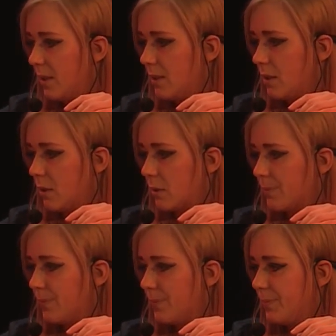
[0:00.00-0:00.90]
So
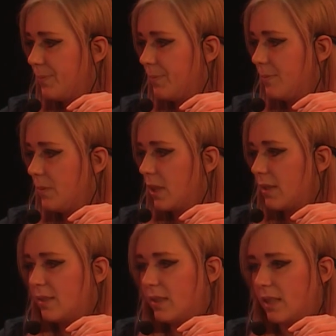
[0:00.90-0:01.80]
you
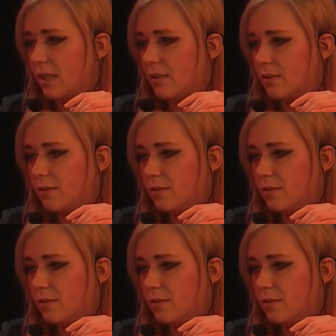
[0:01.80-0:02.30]
can see